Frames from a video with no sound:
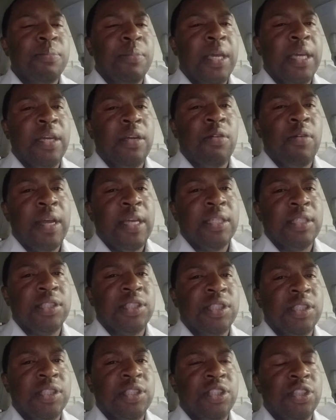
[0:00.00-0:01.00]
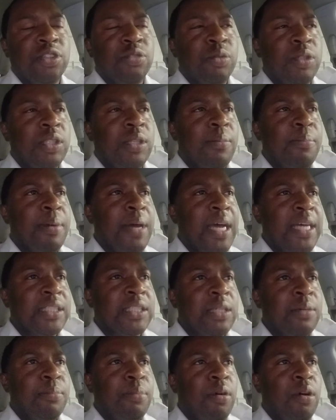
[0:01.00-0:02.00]
make great decisions with the
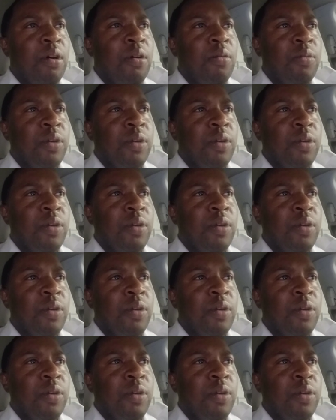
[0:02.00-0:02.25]
basketball